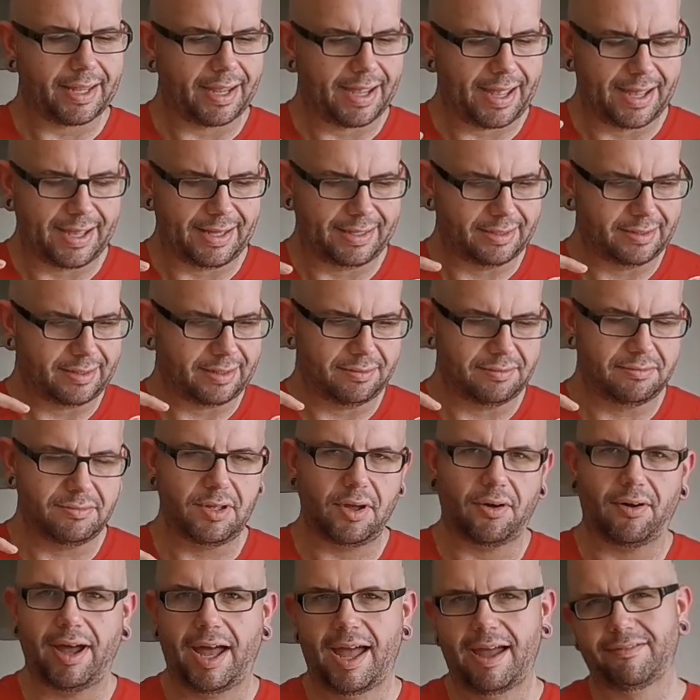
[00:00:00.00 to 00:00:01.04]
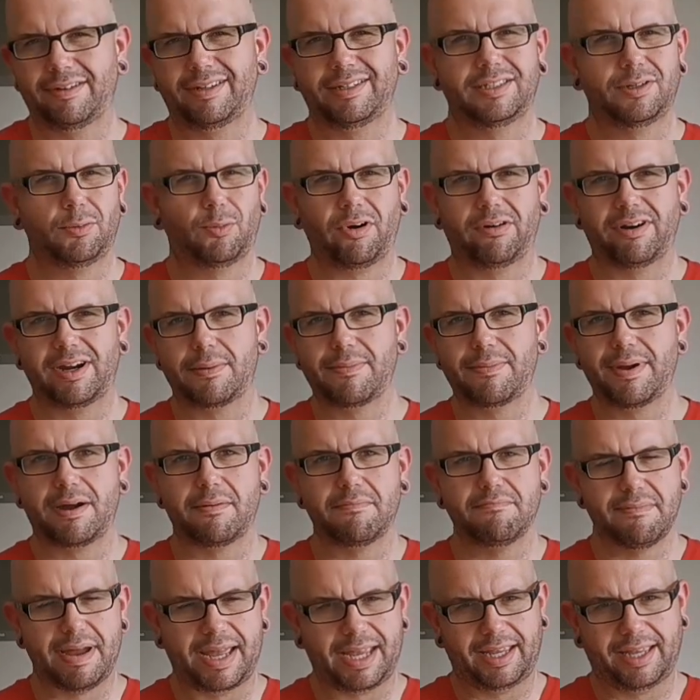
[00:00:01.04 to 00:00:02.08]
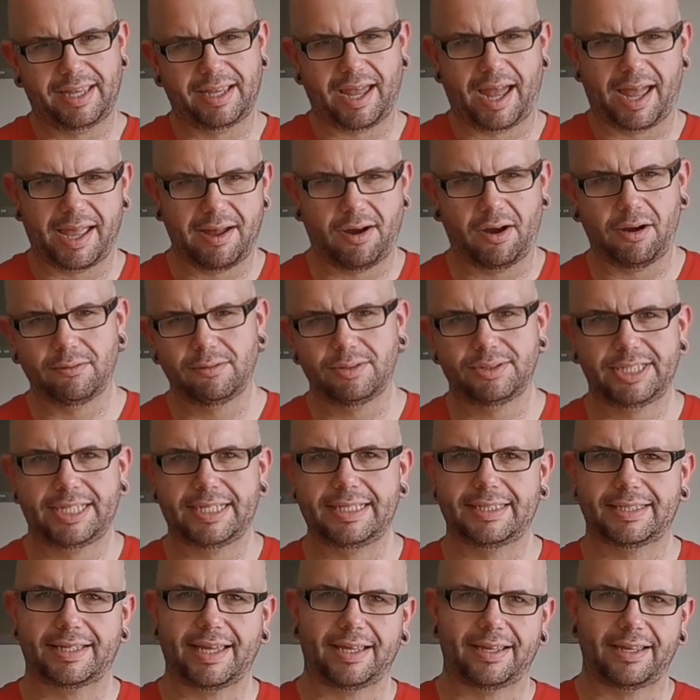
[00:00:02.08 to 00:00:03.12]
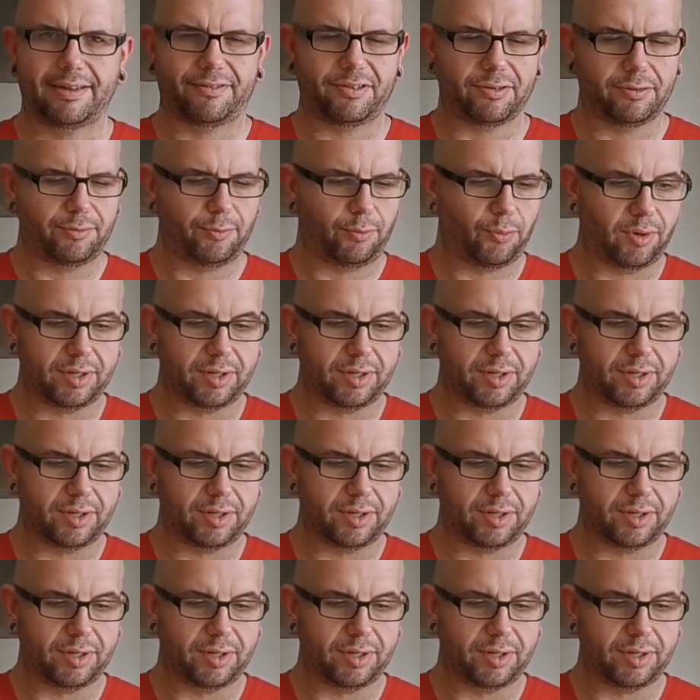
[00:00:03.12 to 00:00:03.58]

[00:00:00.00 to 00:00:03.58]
and not having to worry about making a whole cheesecake if you